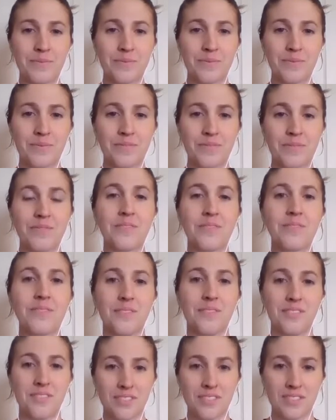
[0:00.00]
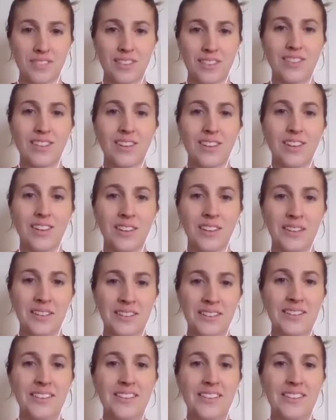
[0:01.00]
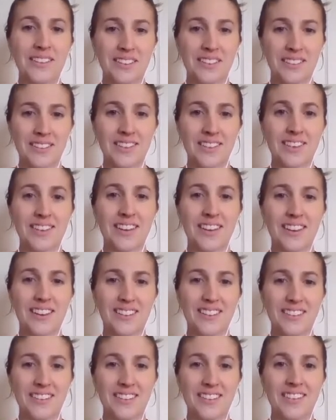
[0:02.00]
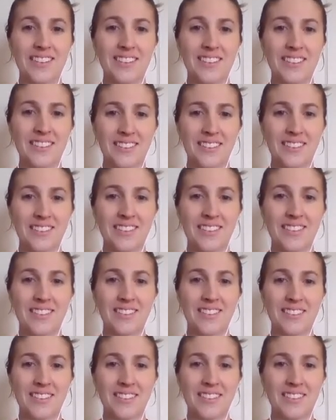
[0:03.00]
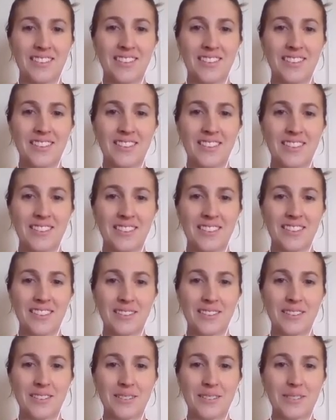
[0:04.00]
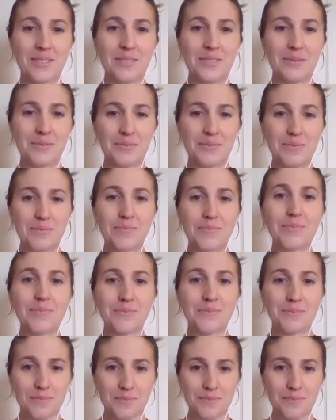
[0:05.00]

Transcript: The person shown says nothing.